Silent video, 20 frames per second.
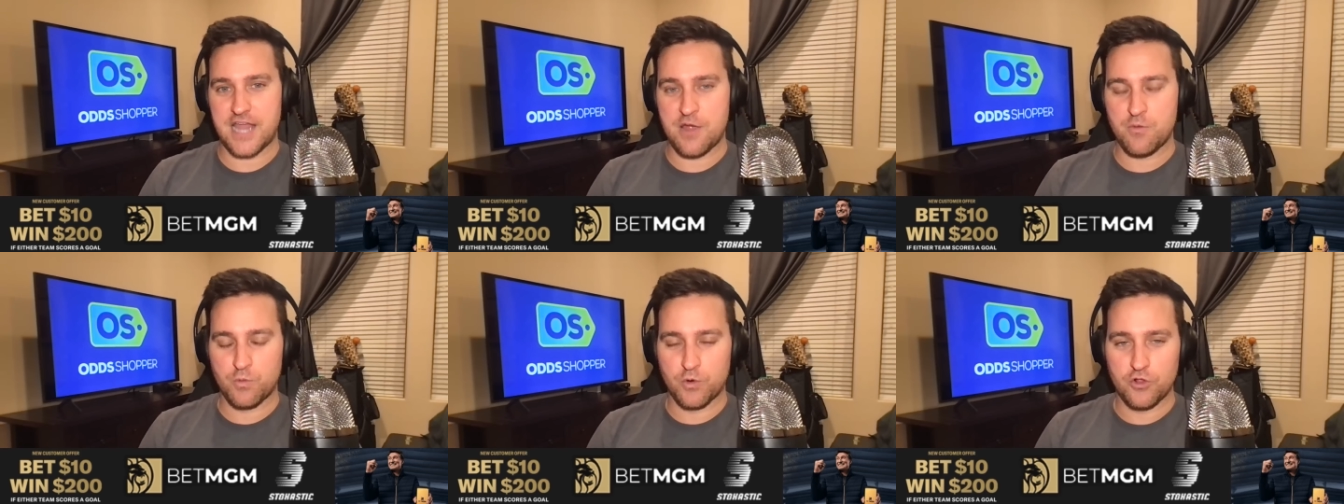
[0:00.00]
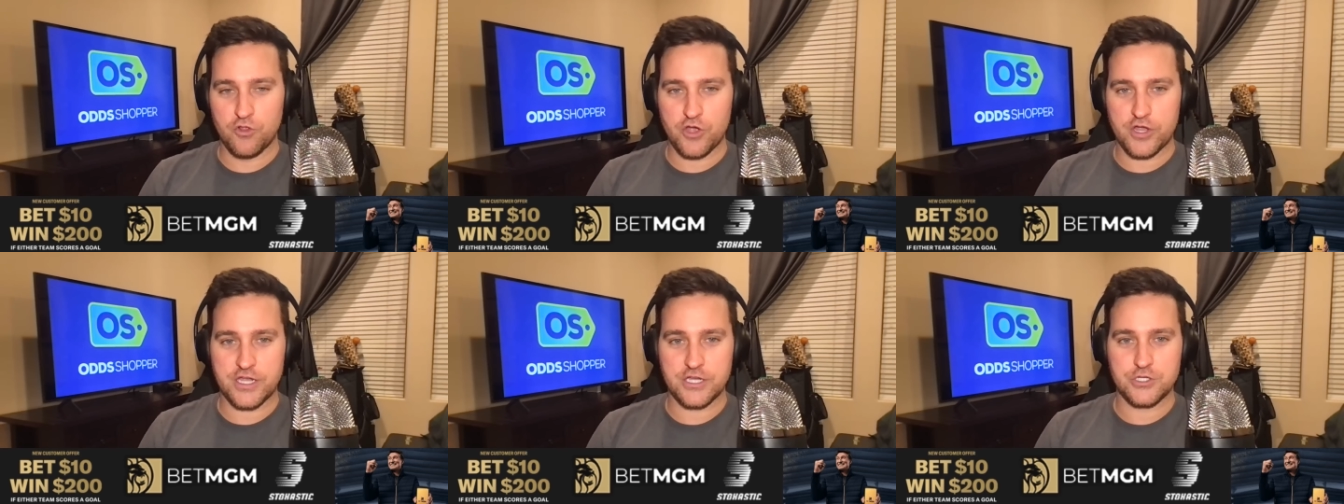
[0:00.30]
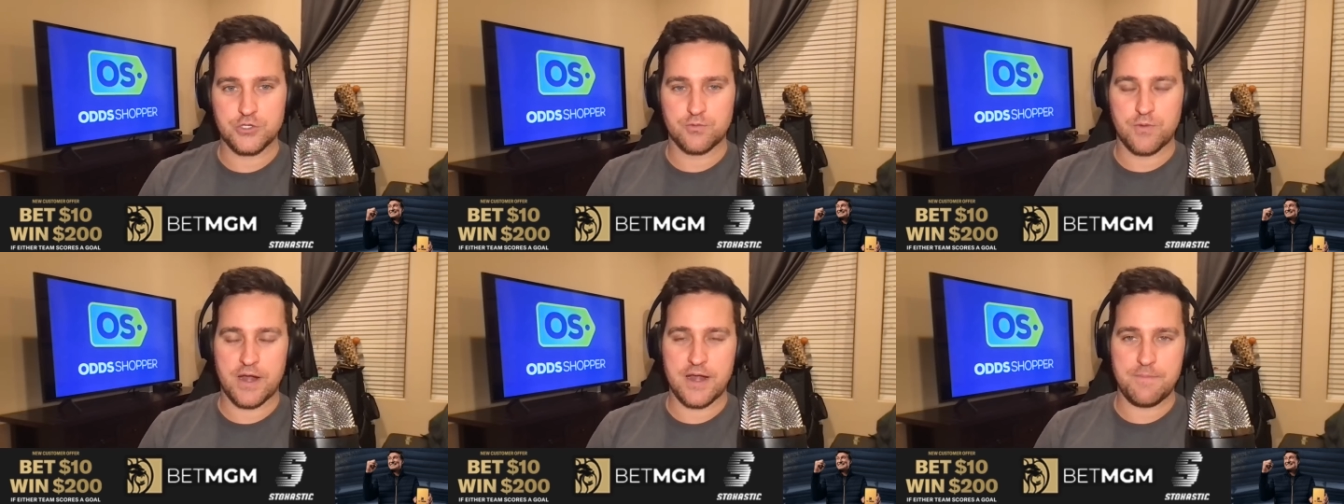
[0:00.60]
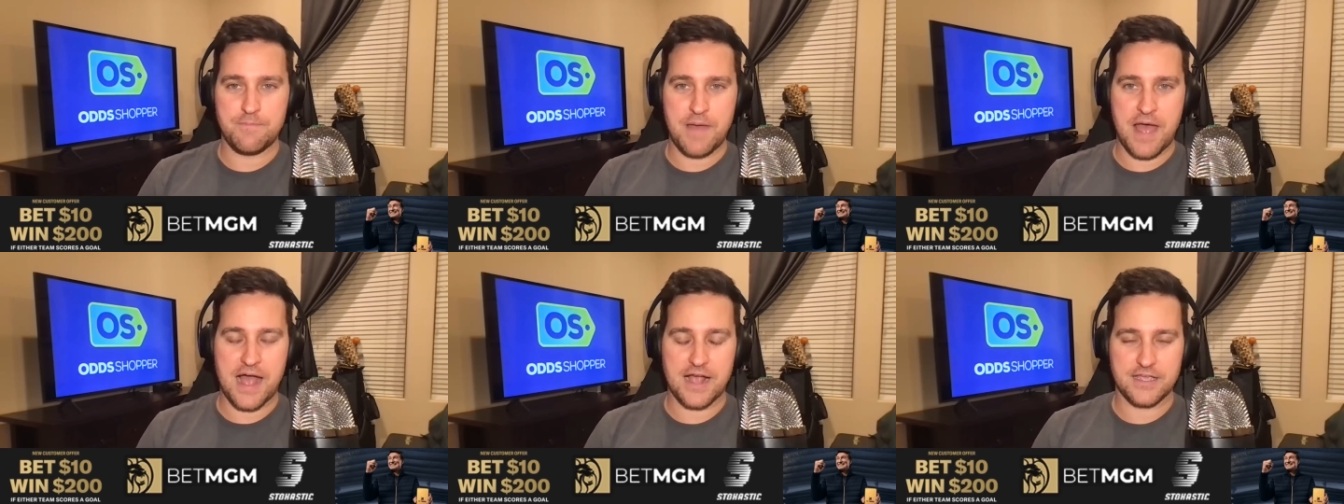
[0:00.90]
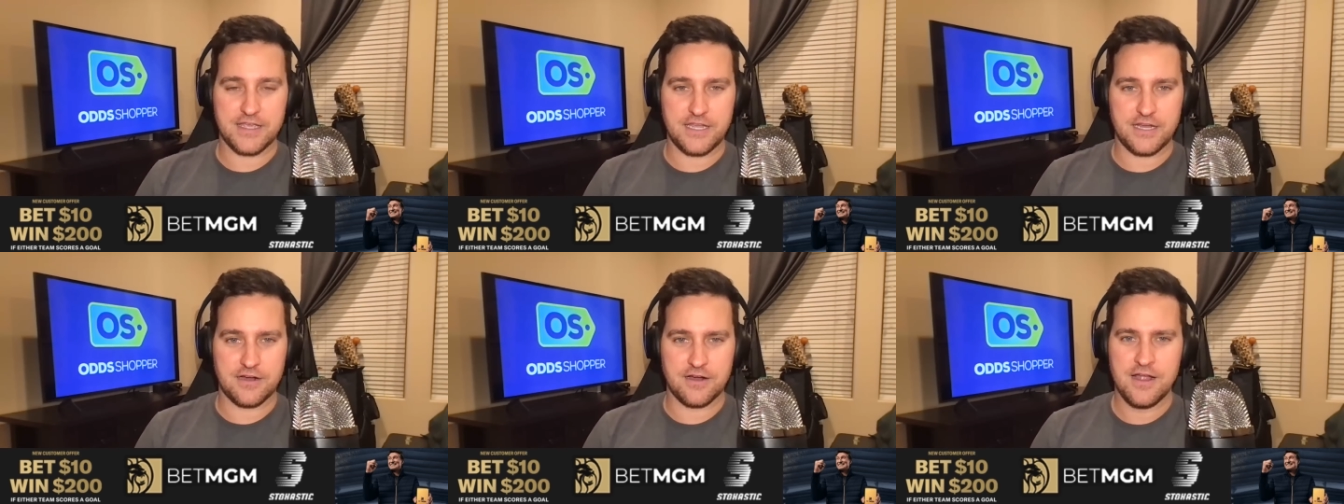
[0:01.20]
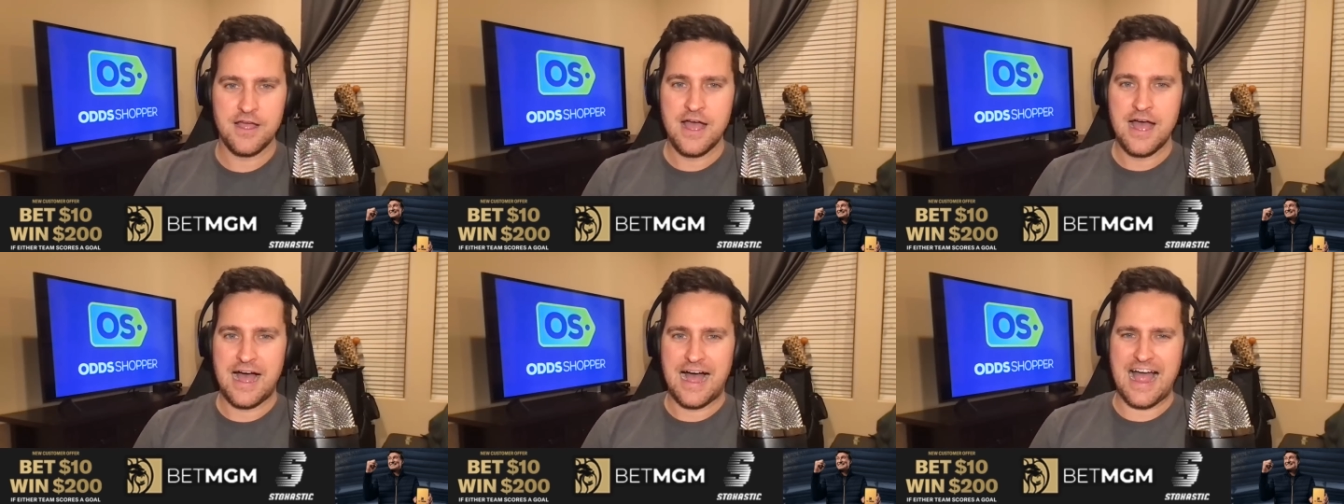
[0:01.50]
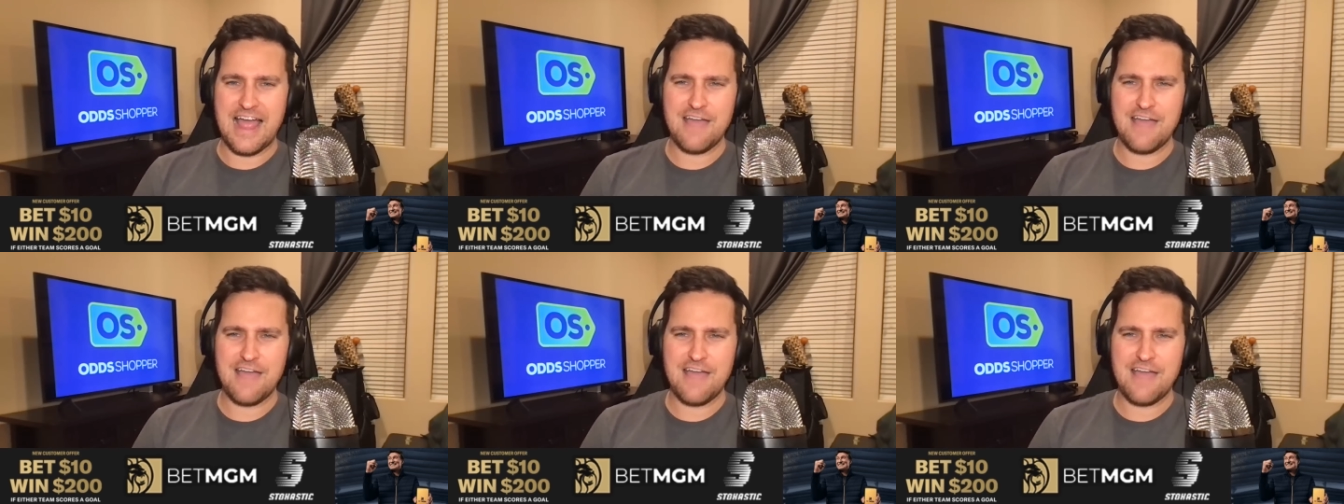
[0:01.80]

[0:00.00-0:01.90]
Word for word: And we're looking to run it back here. I